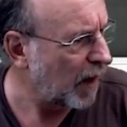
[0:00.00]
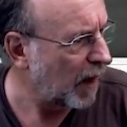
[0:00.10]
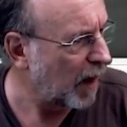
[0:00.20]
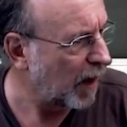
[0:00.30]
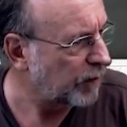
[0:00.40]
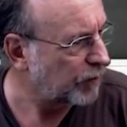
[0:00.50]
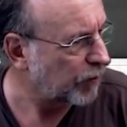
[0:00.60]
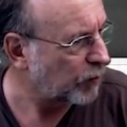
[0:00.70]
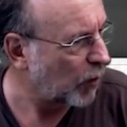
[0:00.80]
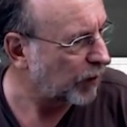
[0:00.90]
uh, it's
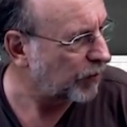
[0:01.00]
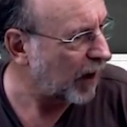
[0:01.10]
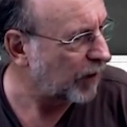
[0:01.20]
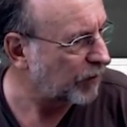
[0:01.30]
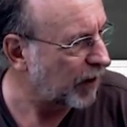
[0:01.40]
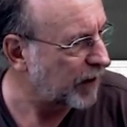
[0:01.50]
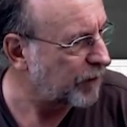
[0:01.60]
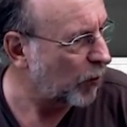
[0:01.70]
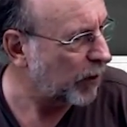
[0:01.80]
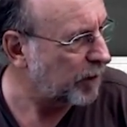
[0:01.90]
just what it sounds like,
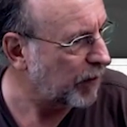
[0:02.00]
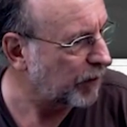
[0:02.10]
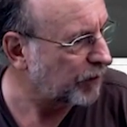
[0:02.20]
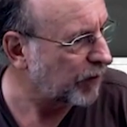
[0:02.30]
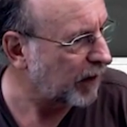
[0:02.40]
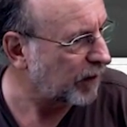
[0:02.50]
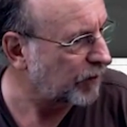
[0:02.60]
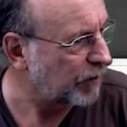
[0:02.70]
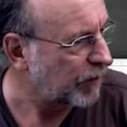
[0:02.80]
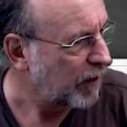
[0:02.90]
40
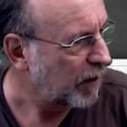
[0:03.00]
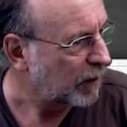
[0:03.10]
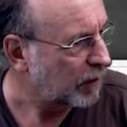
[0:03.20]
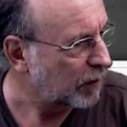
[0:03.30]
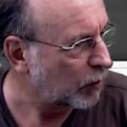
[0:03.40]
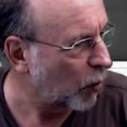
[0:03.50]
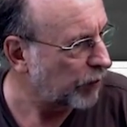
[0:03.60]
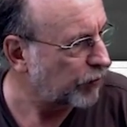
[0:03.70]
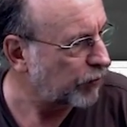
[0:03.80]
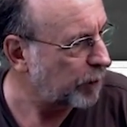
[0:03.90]
milliseconds.
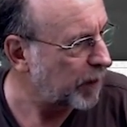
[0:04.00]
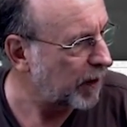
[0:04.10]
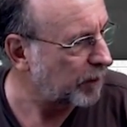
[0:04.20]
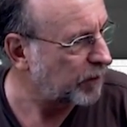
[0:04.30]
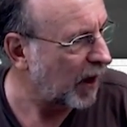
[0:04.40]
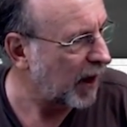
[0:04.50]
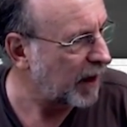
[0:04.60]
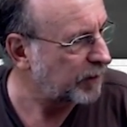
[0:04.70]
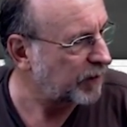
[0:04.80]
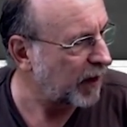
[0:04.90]
Launch spin up
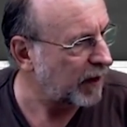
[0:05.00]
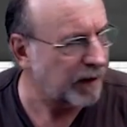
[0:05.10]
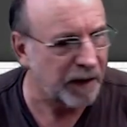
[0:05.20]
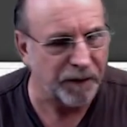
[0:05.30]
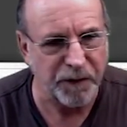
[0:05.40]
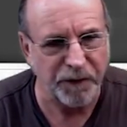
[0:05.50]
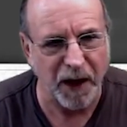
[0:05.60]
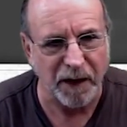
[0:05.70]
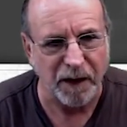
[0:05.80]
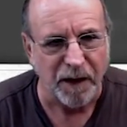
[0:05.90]
time, 10. If you've
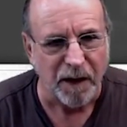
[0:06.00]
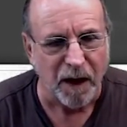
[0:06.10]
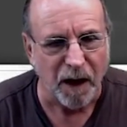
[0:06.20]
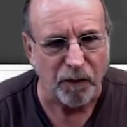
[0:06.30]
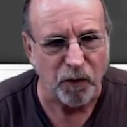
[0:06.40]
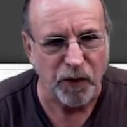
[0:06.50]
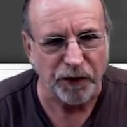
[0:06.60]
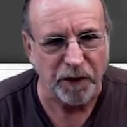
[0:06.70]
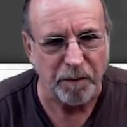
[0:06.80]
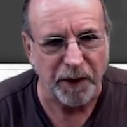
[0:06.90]
got a, a
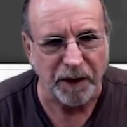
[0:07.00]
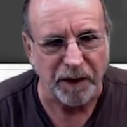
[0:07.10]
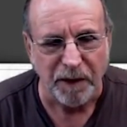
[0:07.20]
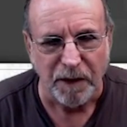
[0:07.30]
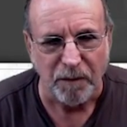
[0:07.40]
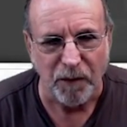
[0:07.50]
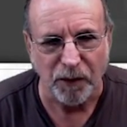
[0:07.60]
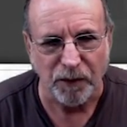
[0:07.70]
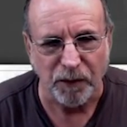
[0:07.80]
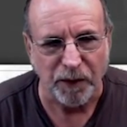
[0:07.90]
really big
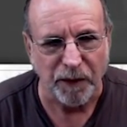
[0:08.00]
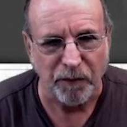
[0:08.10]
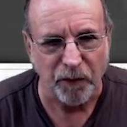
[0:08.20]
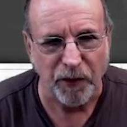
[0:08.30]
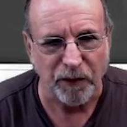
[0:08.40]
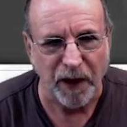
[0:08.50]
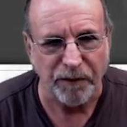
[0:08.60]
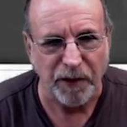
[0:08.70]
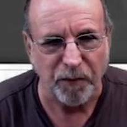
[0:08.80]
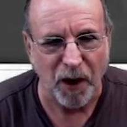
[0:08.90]
motor with a real
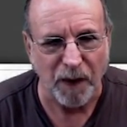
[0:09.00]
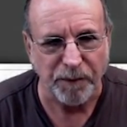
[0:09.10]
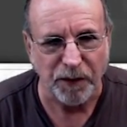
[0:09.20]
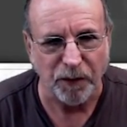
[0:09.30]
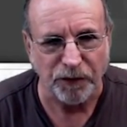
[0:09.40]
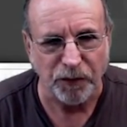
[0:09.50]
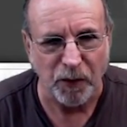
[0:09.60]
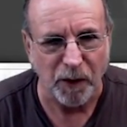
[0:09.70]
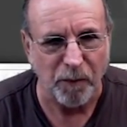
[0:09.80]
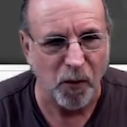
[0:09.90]
heavy prop, you don't just
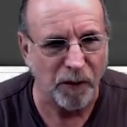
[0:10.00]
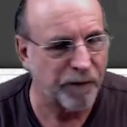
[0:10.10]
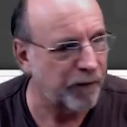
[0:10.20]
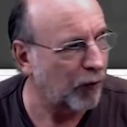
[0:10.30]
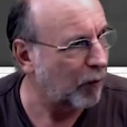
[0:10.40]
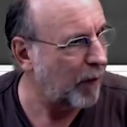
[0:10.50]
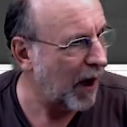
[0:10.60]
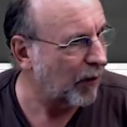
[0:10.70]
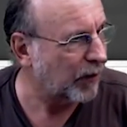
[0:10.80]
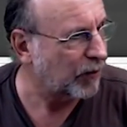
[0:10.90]
want to pour full
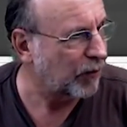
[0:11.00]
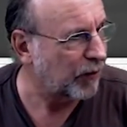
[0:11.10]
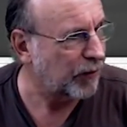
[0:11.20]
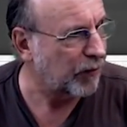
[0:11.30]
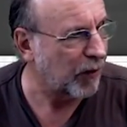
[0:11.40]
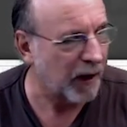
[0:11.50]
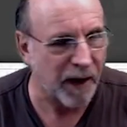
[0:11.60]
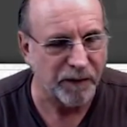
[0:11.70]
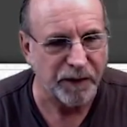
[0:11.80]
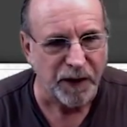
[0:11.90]
power to it. You want to
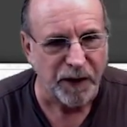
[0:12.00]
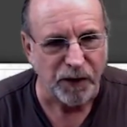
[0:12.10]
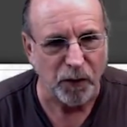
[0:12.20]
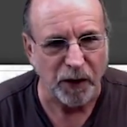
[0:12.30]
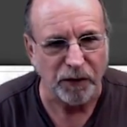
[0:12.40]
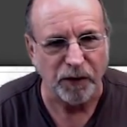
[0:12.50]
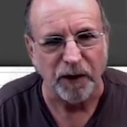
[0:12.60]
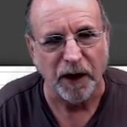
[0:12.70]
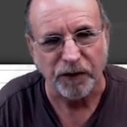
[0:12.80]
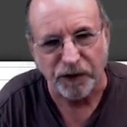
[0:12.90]
have, you want it
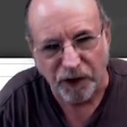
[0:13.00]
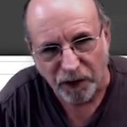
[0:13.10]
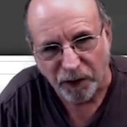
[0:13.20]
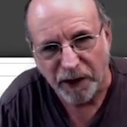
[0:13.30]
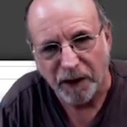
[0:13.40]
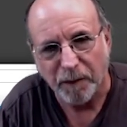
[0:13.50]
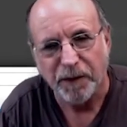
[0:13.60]
to accelerate up